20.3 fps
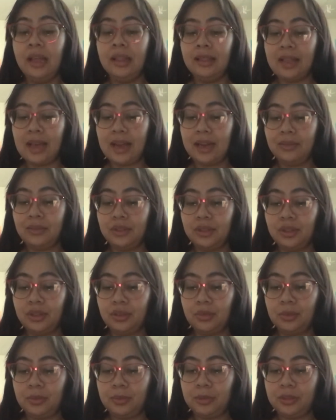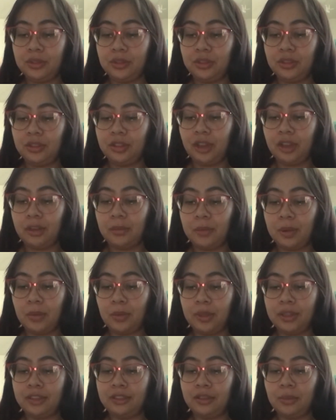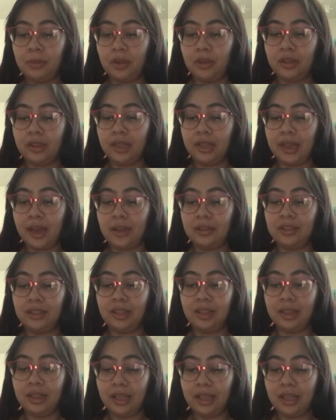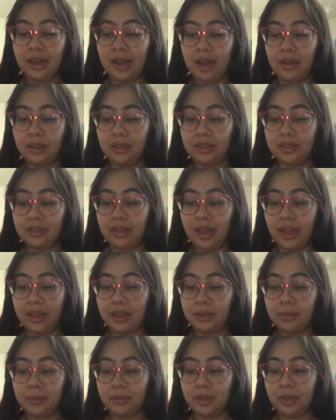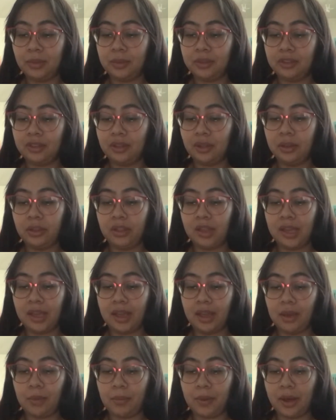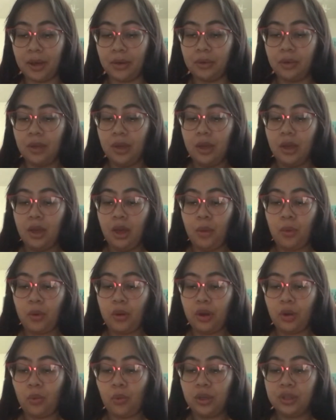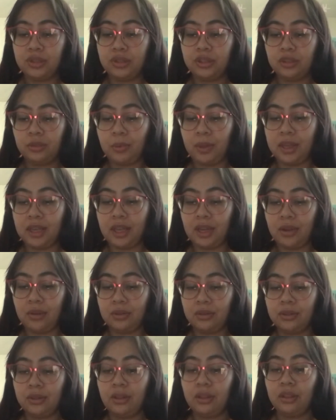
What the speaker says: That afternoon, when Mr. Zuckerman went to milk the cows and clean out the tie-ups, he was still thinking about what a wondrous pig he owned.